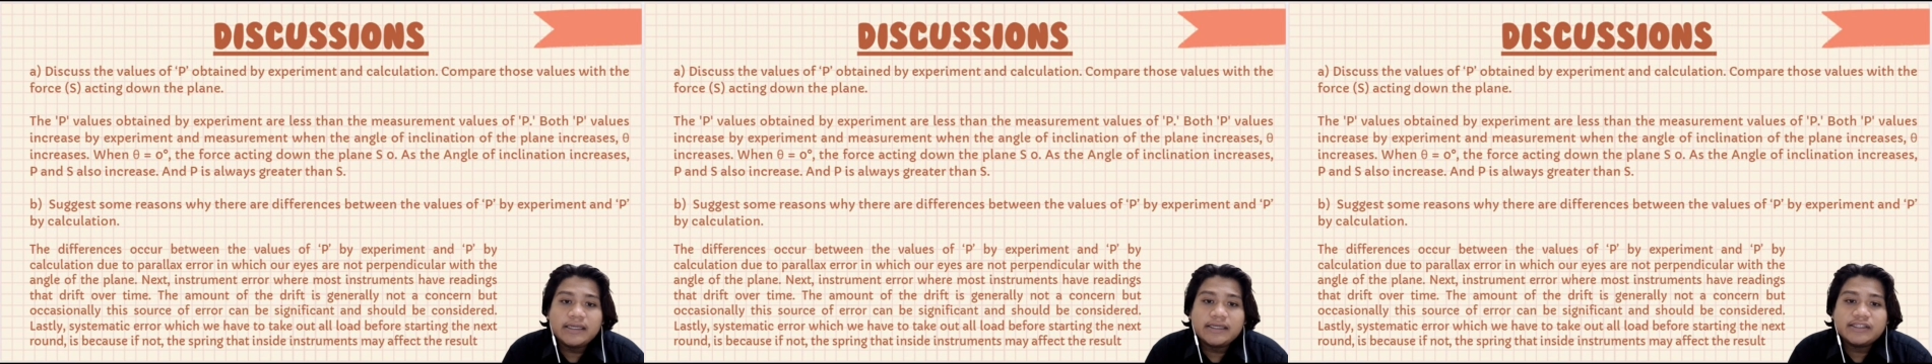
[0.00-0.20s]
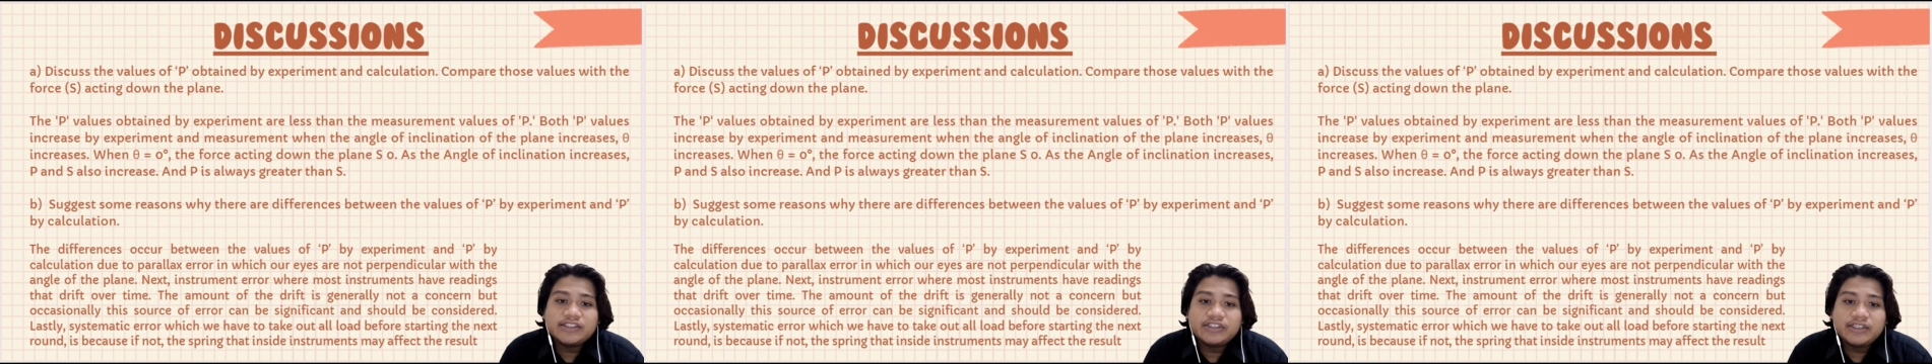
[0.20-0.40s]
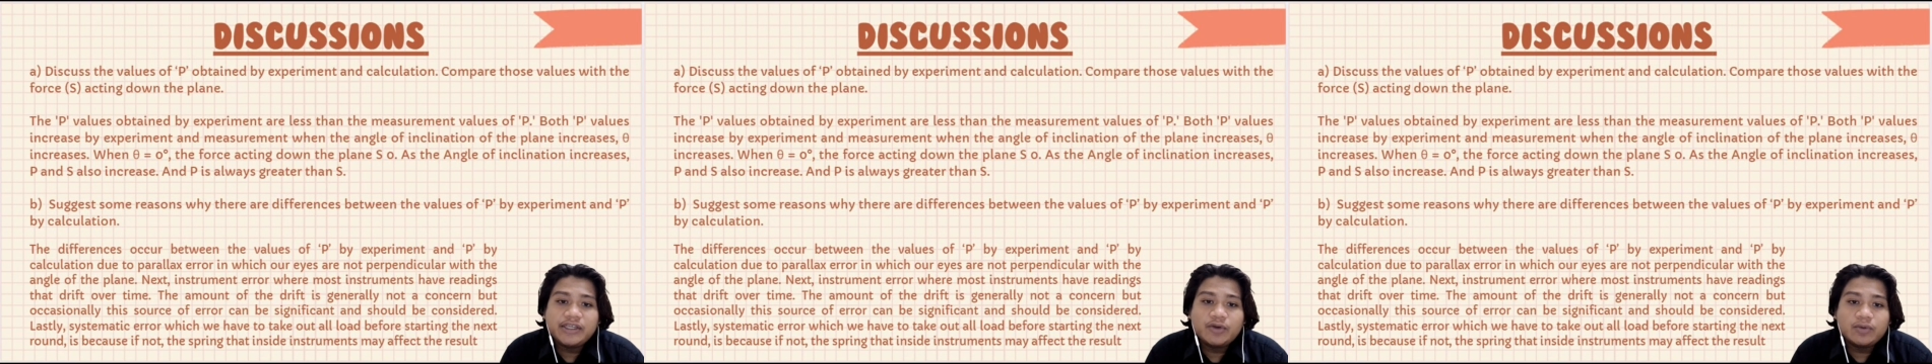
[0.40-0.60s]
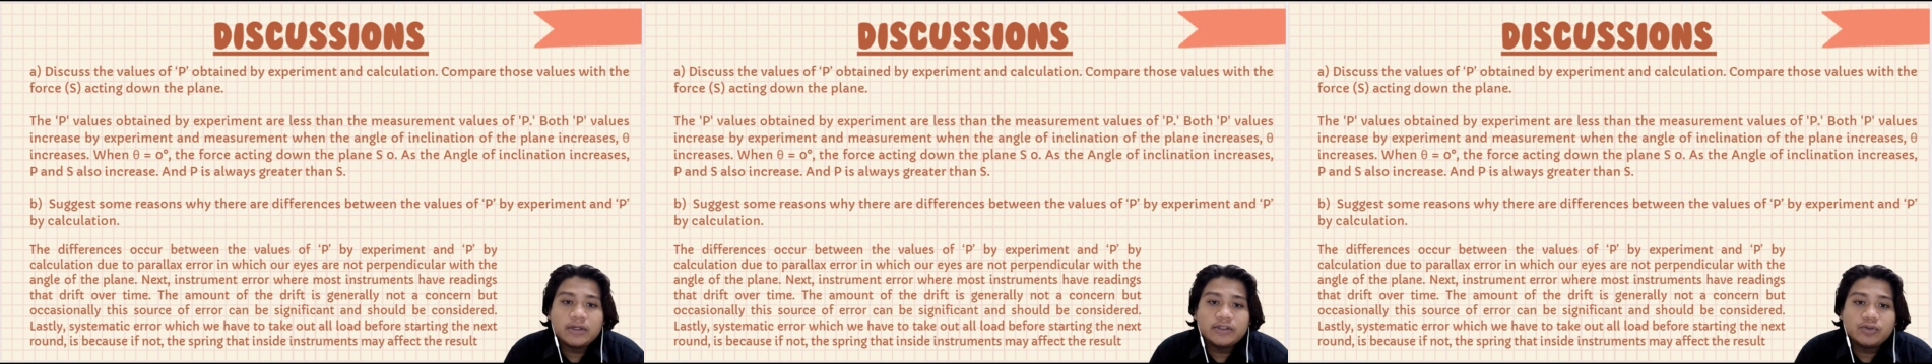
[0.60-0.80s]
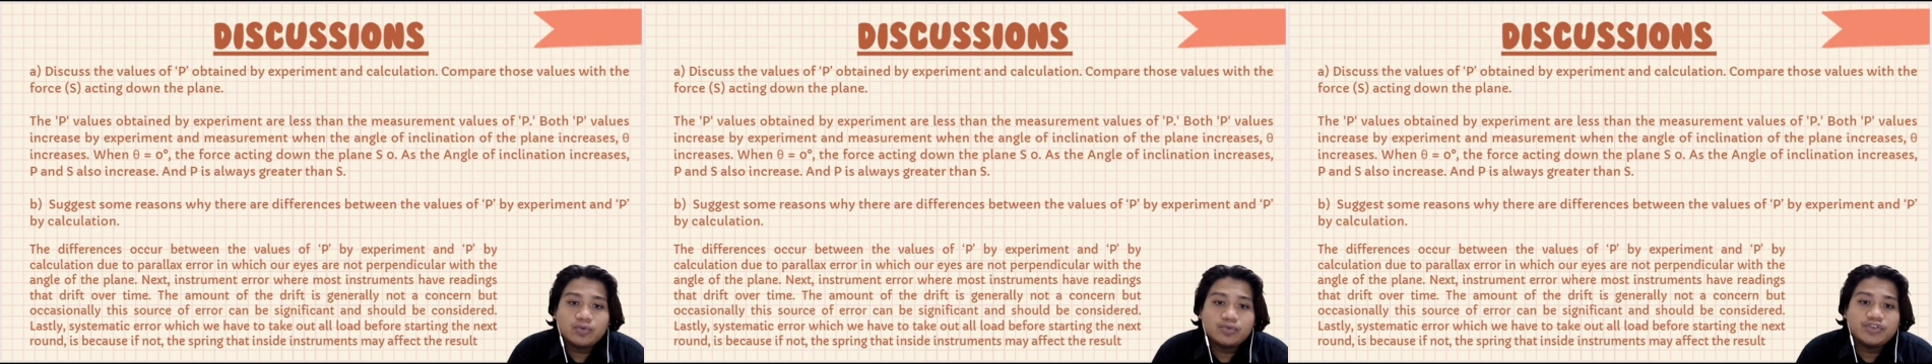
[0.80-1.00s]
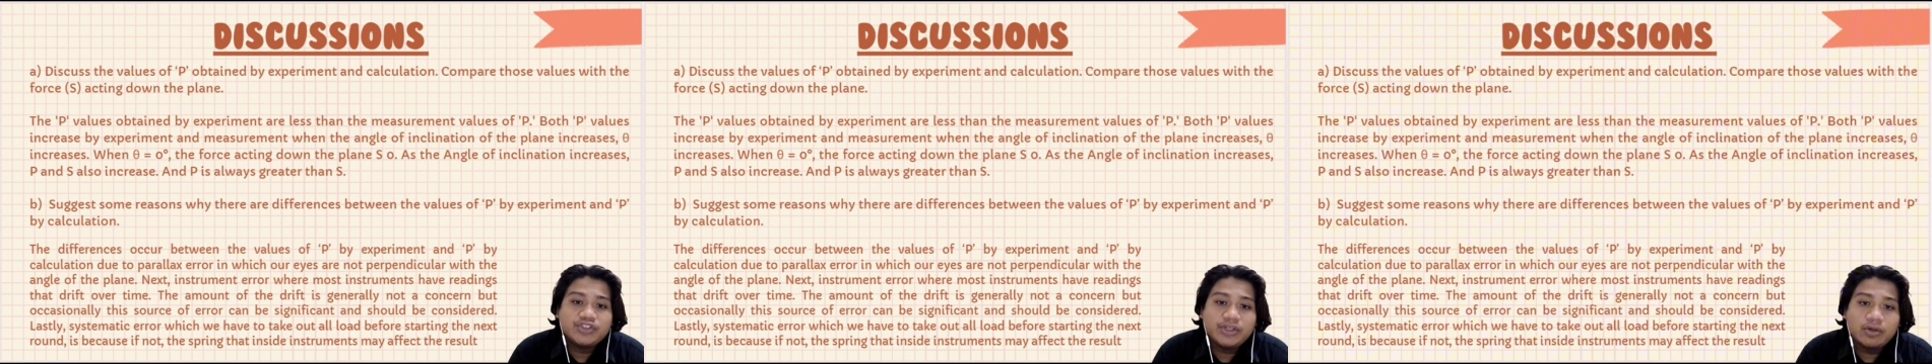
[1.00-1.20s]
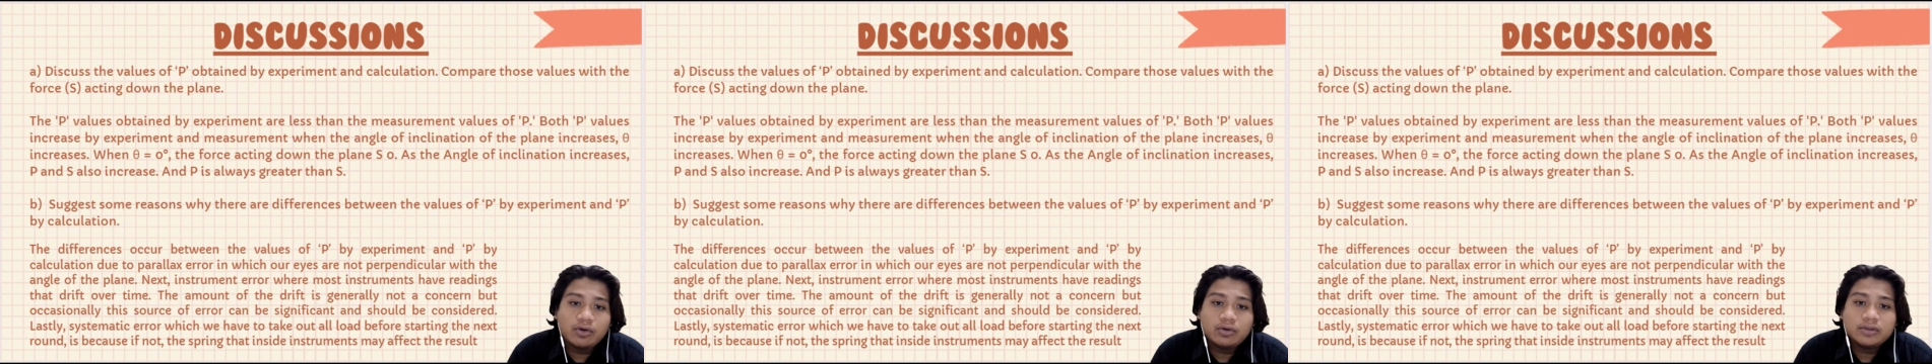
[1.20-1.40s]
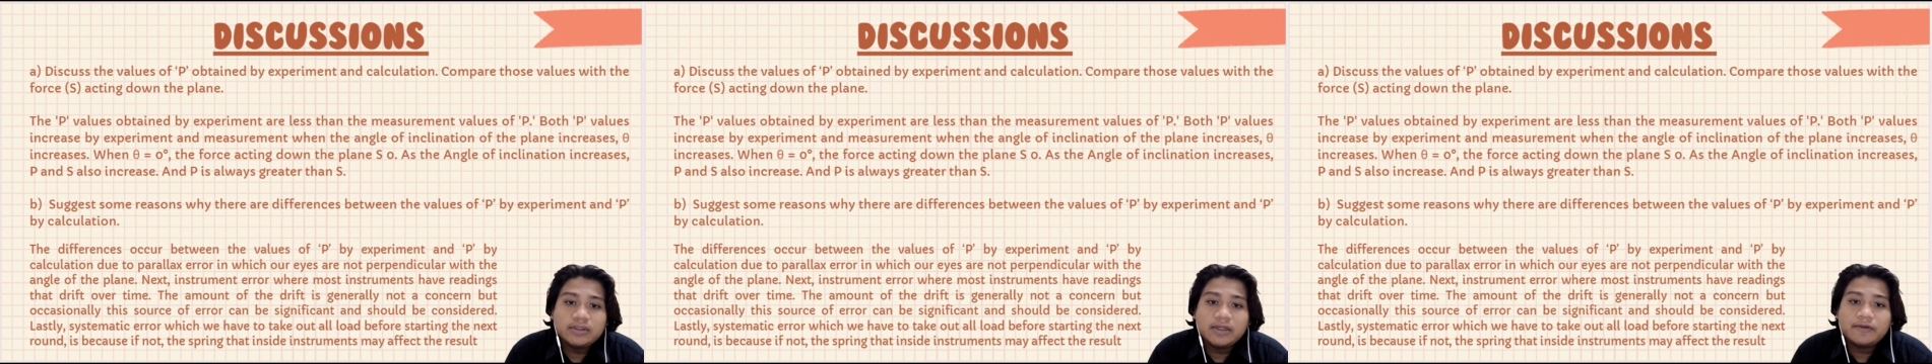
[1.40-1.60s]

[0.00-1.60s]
is equal to 0,